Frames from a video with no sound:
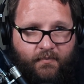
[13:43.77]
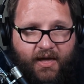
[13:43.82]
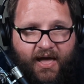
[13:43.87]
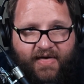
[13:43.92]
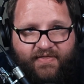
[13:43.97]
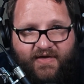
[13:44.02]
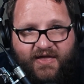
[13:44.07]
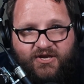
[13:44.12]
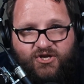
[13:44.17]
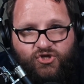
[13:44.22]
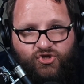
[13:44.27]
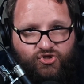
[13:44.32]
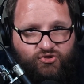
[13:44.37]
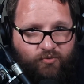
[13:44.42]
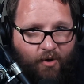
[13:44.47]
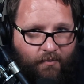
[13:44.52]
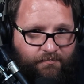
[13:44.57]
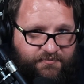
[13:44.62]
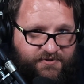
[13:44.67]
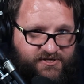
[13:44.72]
And then you
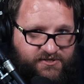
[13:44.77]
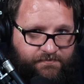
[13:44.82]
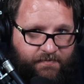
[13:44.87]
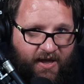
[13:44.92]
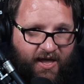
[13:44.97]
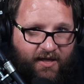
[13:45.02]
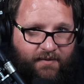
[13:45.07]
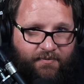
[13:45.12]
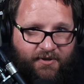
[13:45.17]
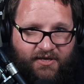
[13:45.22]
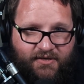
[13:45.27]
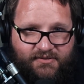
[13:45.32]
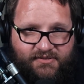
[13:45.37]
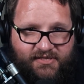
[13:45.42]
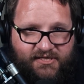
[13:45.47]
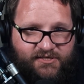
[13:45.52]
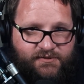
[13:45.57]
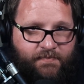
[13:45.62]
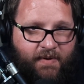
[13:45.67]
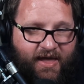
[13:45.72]
swap the spec because
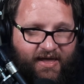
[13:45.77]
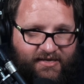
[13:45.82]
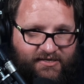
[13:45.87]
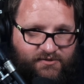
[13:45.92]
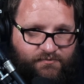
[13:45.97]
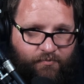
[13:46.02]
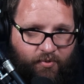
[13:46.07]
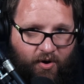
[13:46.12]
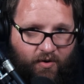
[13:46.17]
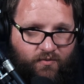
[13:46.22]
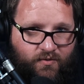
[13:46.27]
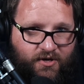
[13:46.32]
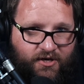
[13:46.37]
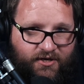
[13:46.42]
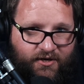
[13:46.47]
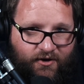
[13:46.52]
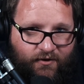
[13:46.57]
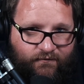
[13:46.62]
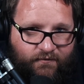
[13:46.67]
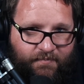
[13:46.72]
the spec is broken
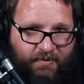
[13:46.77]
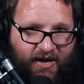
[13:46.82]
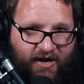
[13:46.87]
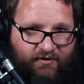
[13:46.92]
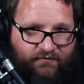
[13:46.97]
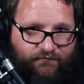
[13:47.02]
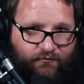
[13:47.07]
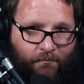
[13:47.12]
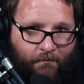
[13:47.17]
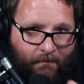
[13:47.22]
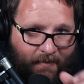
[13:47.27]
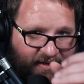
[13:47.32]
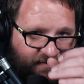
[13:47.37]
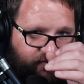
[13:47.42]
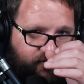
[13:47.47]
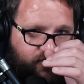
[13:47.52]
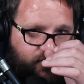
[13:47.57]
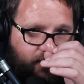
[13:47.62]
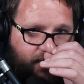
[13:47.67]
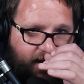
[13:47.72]
and overpowered for
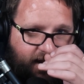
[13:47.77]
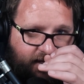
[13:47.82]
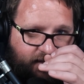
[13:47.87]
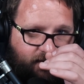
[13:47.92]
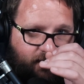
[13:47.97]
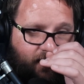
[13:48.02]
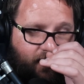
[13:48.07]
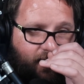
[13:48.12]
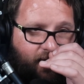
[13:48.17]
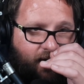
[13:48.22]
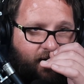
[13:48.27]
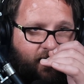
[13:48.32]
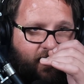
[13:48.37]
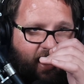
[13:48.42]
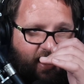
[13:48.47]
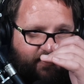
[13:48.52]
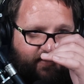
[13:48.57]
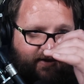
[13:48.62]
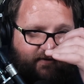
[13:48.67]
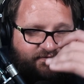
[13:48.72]
months on end.
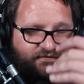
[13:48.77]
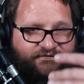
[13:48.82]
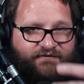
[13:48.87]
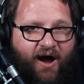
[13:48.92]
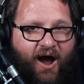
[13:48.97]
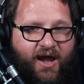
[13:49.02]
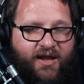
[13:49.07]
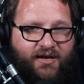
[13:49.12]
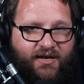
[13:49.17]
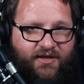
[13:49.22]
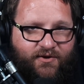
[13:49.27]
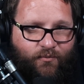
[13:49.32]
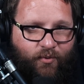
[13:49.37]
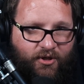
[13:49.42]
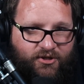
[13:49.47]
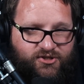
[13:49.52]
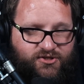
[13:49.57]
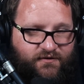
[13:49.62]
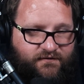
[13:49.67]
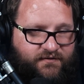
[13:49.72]
And then finally,
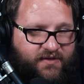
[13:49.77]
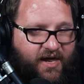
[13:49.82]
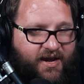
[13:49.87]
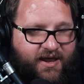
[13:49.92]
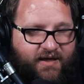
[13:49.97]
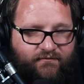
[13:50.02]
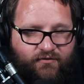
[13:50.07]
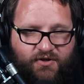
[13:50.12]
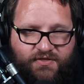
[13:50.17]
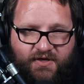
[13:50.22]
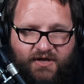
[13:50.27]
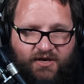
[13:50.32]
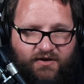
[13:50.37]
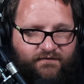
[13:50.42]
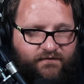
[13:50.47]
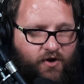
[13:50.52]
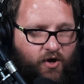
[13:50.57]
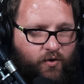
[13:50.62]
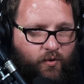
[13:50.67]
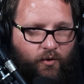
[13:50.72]
once you've done everything and
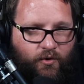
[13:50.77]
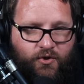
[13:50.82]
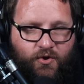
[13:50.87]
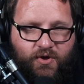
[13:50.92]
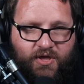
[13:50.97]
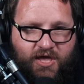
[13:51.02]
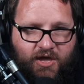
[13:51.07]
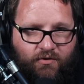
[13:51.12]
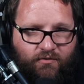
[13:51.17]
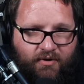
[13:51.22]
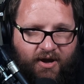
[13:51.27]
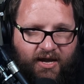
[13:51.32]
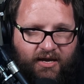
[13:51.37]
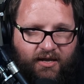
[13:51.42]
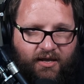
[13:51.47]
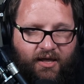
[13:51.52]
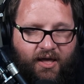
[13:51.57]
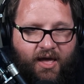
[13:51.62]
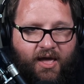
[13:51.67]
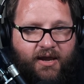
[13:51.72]
you've got all your gear
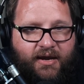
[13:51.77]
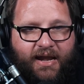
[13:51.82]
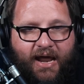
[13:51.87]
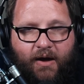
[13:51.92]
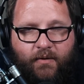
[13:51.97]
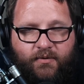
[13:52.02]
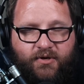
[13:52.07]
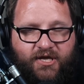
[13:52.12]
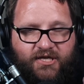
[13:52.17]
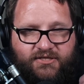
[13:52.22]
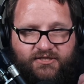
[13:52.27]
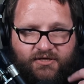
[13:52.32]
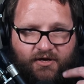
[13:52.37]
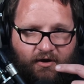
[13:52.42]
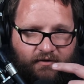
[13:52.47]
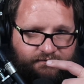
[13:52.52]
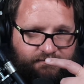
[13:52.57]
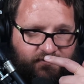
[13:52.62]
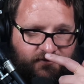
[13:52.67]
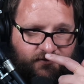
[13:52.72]
ready, now it gets
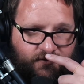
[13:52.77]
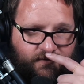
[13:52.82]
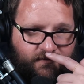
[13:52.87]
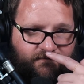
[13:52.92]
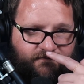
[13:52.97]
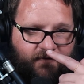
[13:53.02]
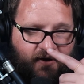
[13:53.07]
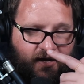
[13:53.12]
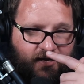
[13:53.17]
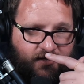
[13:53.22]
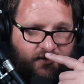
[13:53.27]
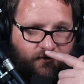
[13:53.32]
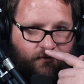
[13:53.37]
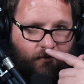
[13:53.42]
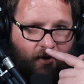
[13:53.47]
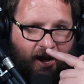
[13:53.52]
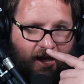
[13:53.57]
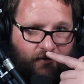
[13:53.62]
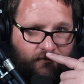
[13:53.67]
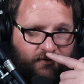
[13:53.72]
nerfed into the fucking
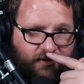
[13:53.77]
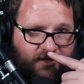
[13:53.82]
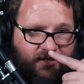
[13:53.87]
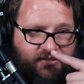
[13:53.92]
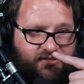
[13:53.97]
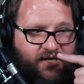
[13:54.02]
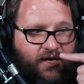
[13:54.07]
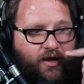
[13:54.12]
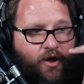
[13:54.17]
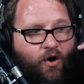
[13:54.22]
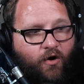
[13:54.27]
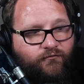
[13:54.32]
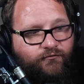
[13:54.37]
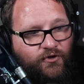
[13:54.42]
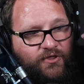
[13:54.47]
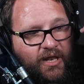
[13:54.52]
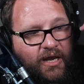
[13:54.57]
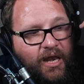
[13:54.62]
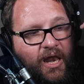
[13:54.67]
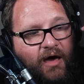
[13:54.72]
ground. And it's like, oh, for
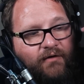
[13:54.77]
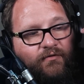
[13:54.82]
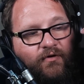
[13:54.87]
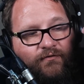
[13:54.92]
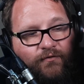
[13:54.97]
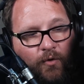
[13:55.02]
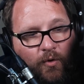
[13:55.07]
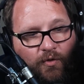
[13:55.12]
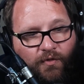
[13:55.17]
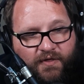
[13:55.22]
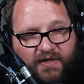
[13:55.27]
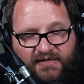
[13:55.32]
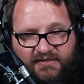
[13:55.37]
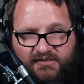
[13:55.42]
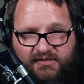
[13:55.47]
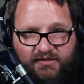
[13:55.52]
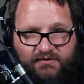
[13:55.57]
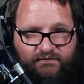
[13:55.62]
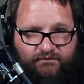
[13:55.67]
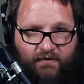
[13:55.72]
the love of all things
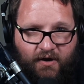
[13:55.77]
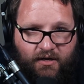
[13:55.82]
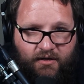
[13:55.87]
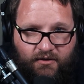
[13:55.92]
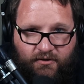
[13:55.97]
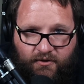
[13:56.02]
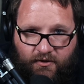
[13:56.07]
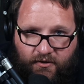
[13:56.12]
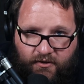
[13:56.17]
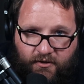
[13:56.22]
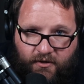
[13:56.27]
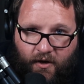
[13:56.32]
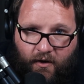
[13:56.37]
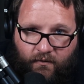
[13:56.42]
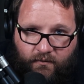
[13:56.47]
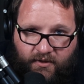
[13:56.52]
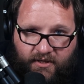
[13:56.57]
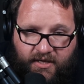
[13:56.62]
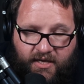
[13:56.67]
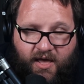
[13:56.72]
that's fucking good and
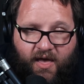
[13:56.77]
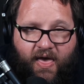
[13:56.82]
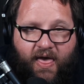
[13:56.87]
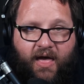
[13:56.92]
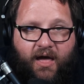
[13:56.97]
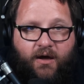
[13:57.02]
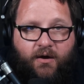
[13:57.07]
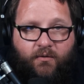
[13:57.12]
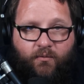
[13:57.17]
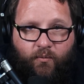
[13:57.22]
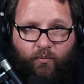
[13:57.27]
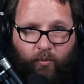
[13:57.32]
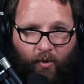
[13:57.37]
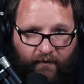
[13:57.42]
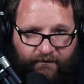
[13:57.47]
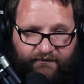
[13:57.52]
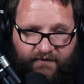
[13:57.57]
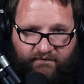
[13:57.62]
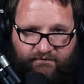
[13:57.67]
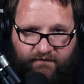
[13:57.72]
holy,
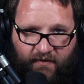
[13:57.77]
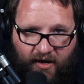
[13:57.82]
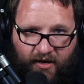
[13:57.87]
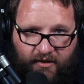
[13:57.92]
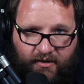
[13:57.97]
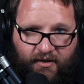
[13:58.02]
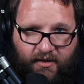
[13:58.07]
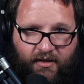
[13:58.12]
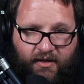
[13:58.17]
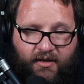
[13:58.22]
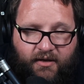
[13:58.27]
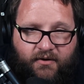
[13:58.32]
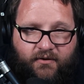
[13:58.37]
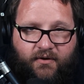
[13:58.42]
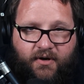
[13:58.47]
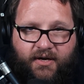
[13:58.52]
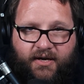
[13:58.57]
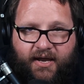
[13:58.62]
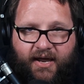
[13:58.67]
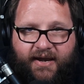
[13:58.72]
what the fuck,
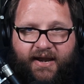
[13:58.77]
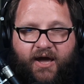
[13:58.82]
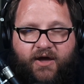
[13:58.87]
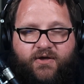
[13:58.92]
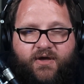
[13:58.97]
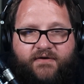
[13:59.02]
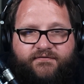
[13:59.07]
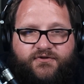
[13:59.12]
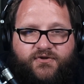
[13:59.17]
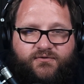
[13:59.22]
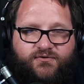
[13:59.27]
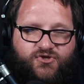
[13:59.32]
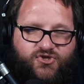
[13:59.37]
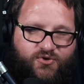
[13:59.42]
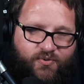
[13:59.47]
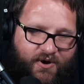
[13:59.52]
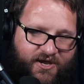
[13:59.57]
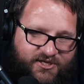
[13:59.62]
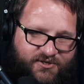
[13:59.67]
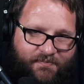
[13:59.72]
right? And now you have to
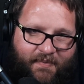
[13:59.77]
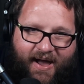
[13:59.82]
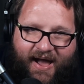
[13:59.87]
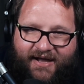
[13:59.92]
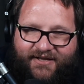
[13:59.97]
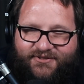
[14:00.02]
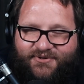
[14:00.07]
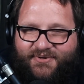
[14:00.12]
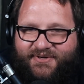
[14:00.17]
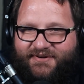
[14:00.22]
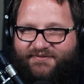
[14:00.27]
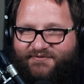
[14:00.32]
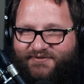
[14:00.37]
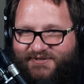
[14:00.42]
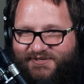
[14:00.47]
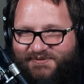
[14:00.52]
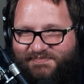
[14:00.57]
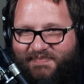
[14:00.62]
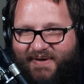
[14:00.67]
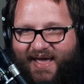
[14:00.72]
switch back to a
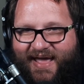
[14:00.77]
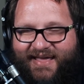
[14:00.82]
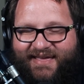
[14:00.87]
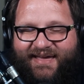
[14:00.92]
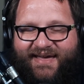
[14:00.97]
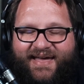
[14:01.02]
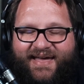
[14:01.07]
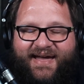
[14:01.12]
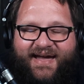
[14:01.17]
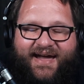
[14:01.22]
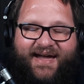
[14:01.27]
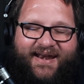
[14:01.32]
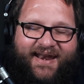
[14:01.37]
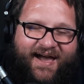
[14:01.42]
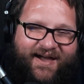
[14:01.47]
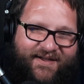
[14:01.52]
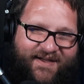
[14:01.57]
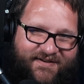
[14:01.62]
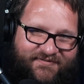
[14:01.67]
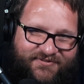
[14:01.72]
different spec, and
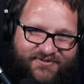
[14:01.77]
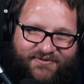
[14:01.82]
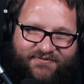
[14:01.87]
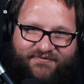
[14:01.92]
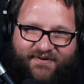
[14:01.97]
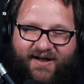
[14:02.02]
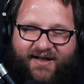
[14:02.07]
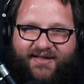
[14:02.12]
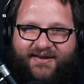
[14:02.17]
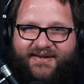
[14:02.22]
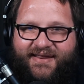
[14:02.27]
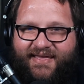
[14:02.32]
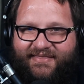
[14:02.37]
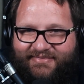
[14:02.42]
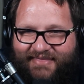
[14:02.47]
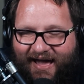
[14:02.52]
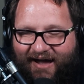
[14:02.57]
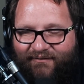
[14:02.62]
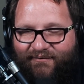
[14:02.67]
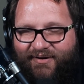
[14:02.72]
now you have to fucking get
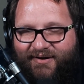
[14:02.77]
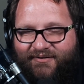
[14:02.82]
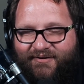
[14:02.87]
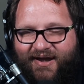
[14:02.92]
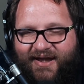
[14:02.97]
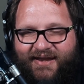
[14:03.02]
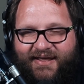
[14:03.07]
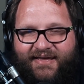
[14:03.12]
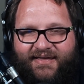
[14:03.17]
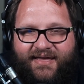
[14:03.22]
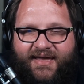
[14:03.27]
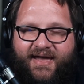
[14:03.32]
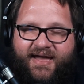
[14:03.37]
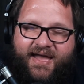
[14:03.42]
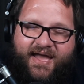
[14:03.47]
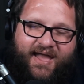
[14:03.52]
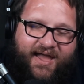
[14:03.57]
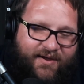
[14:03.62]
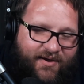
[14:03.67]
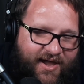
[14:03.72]
that one ready.
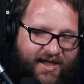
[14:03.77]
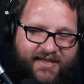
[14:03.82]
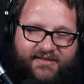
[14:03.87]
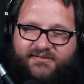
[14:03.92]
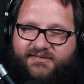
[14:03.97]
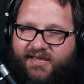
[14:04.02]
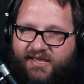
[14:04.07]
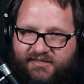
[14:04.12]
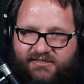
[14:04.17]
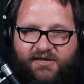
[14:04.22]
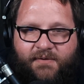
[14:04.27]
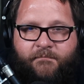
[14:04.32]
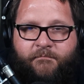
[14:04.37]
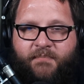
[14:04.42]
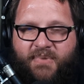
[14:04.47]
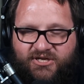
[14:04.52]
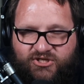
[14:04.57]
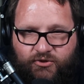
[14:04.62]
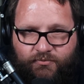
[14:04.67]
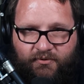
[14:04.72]
It's a
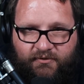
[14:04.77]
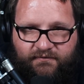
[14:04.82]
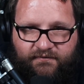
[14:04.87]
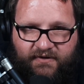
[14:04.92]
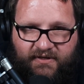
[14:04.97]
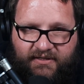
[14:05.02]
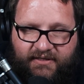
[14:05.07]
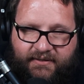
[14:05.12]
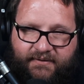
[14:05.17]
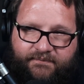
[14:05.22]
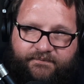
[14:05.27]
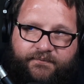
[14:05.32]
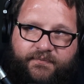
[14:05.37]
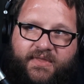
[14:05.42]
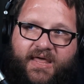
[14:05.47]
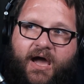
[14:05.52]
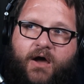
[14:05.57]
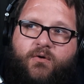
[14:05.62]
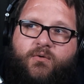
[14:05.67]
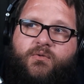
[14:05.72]
miserable feeling.
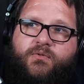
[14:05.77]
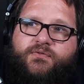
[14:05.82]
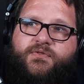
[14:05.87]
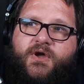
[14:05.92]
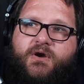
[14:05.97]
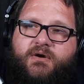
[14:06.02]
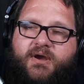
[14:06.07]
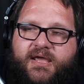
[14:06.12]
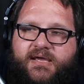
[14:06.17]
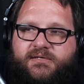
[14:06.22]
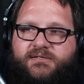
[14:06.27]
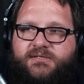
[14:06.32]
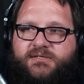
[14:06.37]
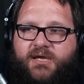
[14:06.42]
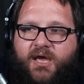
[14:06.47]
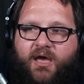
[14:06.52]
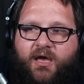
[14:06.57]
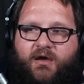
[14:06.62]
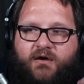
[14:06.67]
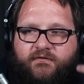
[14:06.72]
Now, there is
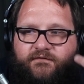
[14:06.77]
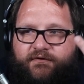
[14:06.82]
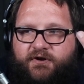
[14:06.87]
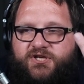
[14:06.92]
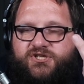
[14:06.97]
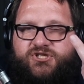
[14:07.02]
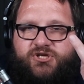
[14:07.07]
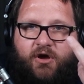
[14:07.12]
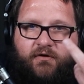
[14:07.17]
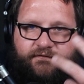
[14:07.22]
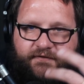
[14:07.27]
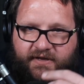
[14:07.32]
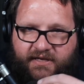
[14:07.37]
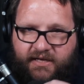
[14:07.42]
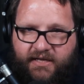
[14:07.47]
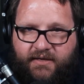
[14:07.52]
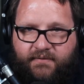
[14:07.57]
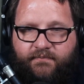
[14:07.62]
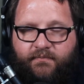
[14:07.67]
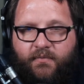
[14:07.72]

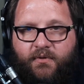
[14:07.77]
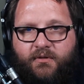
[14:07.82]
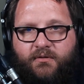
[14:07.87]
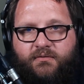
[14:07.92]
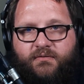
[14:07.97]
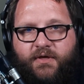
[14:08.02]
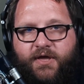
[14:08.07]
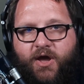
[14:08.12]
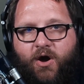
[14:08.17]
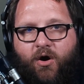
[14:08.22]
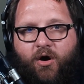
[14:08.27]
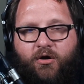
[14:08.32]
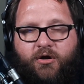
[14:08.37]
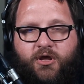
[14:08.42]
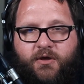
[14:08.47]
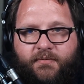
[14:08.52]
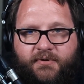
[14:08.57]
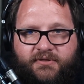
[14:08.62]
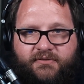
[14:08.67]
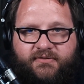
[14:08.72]
philosophically the
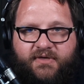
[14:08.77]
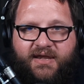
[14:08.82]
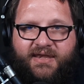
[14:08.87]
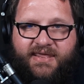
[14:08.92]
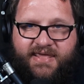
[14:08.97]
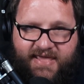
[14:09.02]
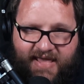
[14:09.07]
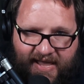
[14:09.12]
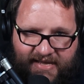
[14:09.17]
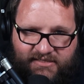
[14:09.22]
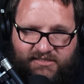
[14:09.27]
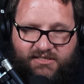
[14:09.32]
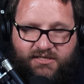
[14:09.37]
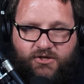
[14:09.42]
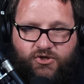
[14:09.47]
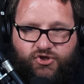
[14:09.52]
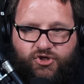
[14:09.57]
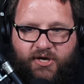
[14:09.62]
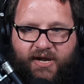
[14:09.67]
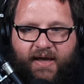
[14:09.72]
argument that, yes,
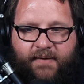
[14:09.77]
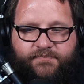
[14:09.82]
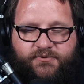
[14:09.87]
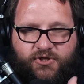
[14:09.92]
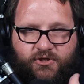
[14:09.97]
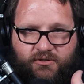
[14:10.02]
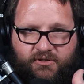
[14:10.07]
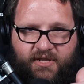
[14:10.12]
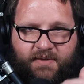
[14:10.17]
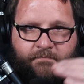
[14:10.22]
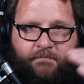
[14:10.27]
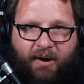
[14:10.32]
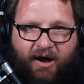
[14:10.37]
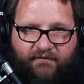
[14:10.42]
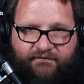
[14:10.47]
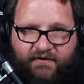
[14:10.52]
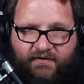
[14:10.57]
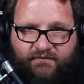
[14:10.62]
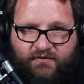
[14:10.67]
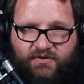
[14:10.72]
you should absolutely
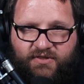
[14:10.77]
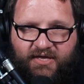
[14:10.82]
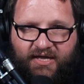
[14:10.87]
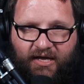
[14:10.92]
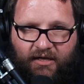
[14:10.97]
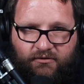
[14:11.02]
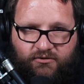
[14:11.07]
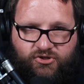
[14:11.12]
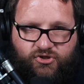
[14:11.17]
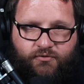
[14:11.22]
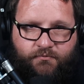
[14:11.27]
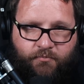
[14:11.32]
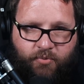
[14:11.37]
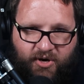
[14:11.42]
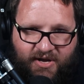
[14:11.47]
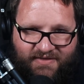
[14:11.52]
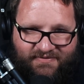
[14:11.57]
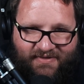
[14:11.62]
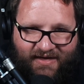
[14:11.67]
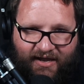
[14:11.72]
buff everything else to
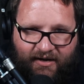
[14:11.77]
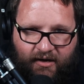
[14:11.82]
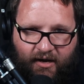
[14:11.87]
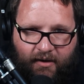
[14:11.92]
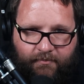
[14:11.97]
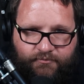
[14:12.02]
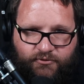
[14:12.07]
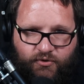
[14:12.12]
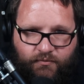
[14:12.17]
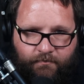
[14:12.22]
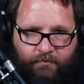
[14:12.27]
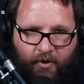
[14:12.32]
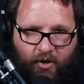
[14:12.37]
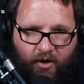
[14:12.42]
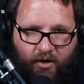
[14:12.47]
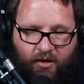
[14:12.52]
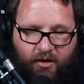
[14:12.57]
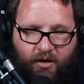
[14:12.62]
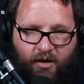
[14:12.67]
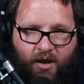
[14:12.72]
bring that up to
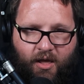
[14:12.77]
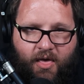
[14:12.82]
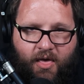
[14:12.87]
par.